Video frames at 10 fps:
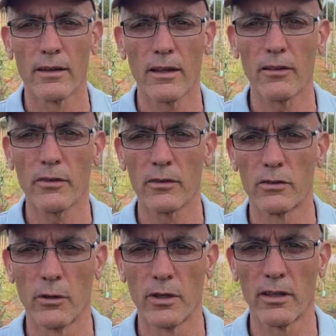Thanks for
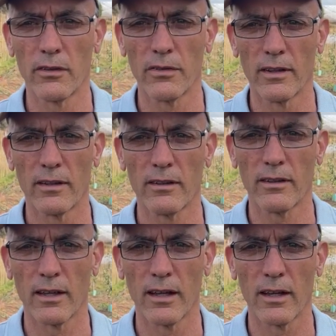joining us for this
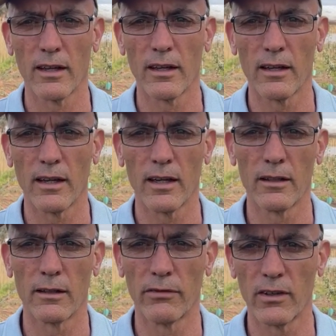
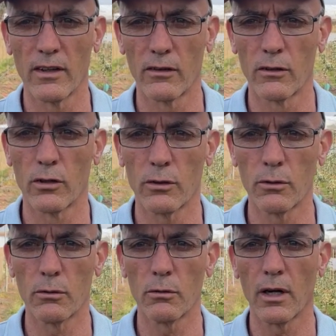end of season
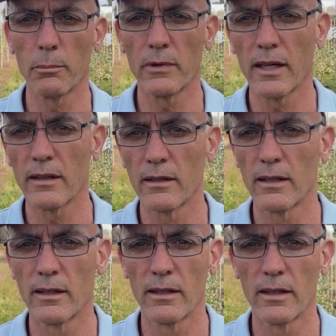two update
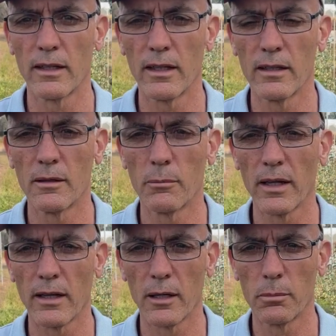in the
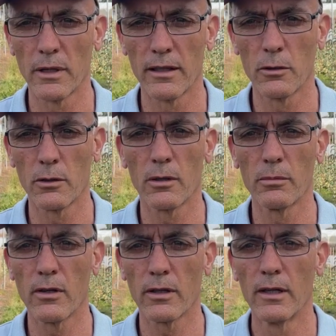Batlow Planocordon
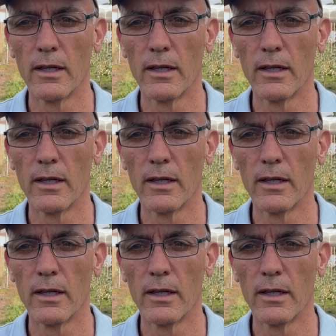block.